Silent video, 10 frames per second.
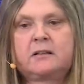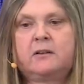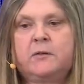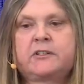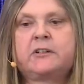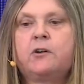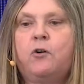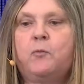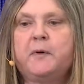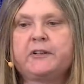and which can
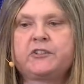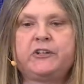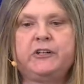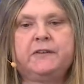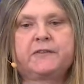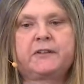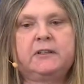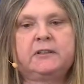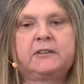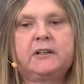all be achieved
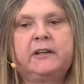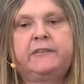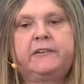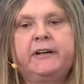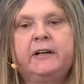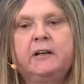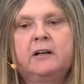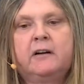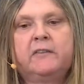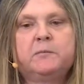in the delivery
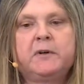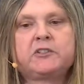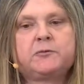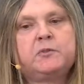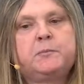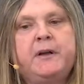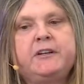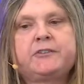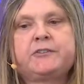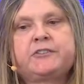of a much more
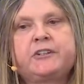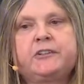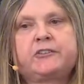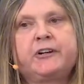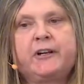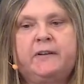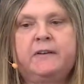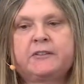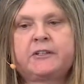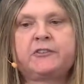patient-centric
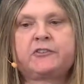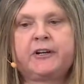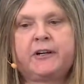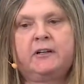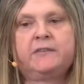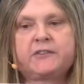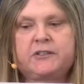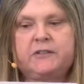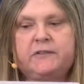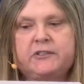health
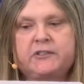service.